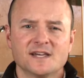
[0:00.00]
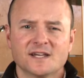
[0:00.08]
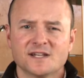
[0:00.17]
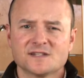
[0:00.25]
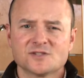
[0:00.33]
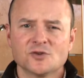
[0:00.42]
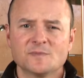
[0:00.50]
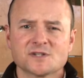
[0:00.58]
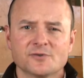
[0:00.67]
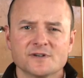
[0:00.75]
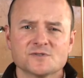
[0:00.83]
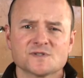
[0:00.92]
Consumers
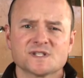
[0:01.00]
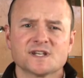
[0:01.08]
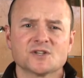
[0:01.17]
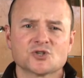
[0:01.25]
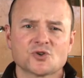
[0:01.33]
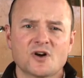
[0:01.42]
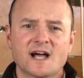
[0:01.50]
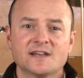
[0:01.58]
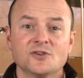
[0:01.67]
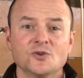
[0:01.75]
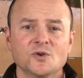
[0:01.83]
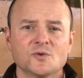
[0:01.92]
are interested in trying
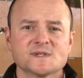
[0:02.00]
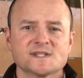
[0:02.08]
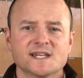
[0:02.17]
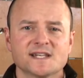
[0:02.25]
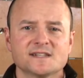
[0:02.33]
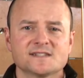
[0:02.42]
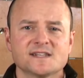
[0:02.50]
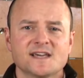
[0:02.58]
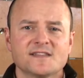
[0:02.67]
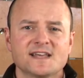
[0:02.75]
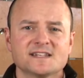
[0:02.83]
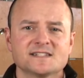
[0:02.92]
new cuisines
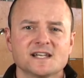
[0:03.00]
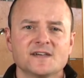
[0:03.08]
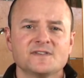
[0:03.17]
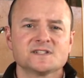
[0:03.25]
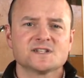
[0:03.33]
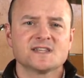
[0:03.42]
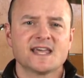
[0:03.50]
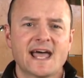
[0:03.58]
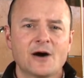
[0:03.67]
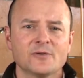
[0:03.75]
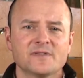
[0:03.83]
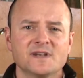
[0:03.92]
that deliver to their
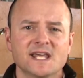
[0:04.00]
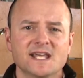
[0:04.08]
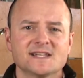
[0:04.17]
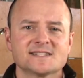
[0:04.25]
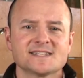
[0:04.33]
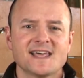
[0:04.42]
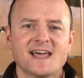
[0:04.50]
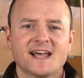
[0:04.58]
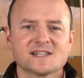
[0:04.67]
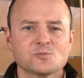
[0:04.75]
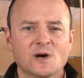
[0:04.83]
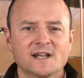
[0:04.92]
health needs
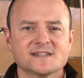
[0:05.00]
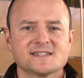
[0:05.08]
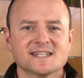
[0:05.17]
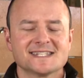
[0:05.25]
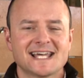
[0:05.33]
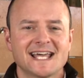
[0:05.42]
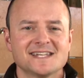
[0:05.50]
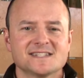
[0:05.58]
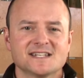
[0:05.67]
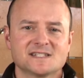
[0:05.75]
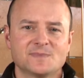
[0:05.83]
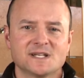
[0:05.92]
as well as their taste
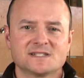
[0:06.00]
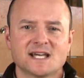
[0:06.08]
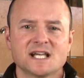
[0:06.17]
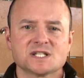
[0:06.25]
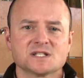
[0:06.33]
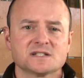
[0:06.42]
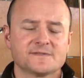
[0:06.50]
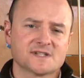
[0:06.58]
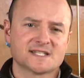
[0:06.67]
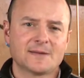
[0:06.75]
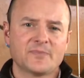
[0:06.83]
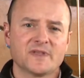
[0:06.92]
expectations for
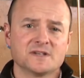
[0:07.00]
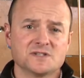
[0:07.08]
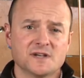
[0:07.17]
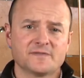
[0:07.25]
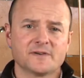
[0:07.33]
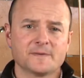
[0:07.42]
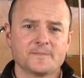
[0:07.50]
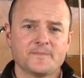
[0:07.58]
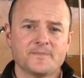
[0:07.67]
something different.